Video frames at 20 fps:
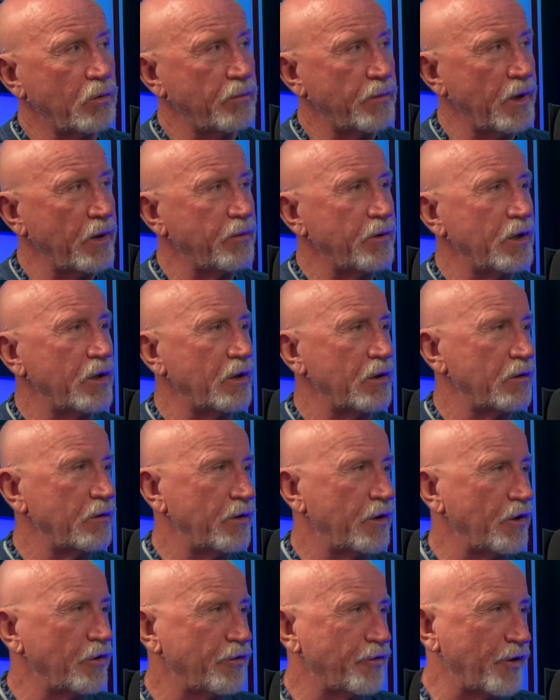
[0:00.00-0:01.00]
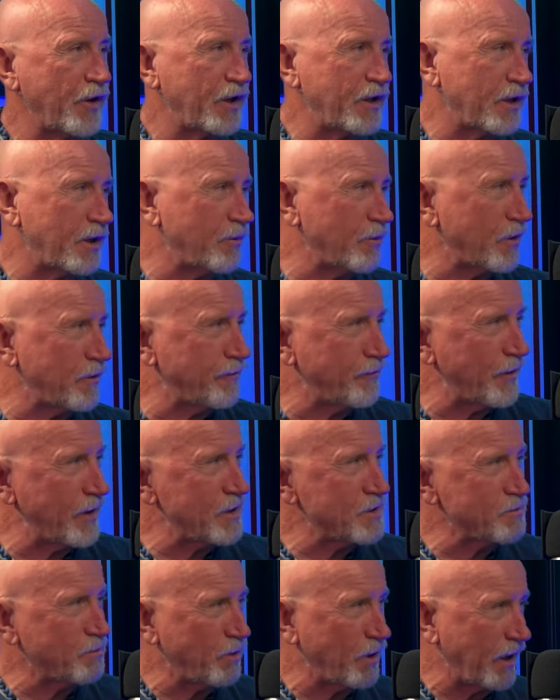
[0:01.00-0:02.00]
Maybe they're, they're thinking I'm going to face
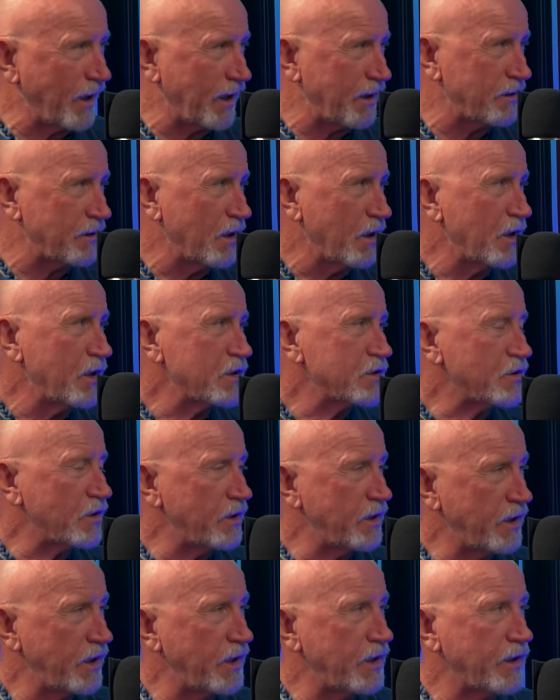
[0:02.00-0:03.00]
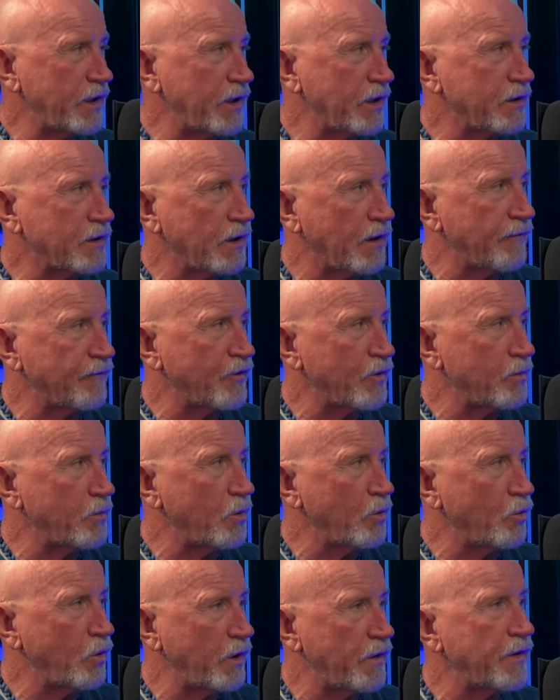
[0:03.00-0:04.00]
plant. So you need to get comfortable
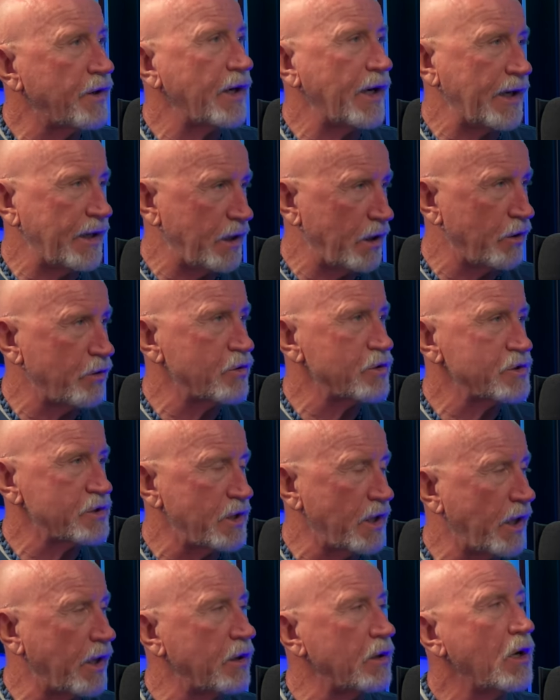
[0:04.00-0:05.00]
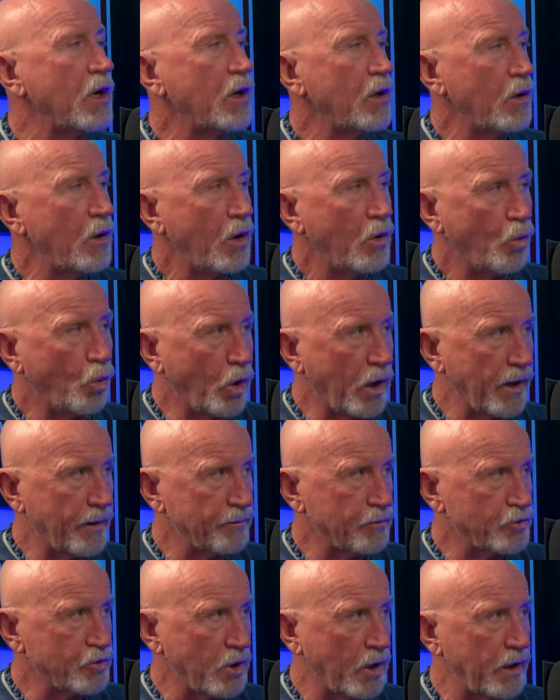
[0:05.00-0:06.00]
with it and understand what I'm
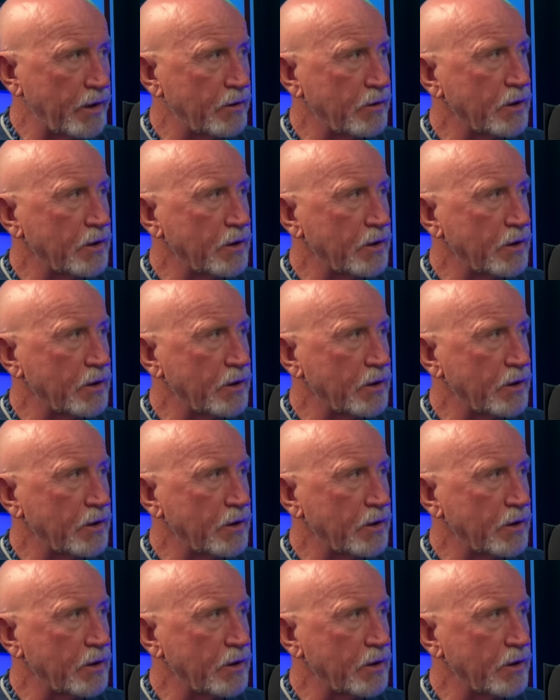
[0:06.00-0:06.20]
trying to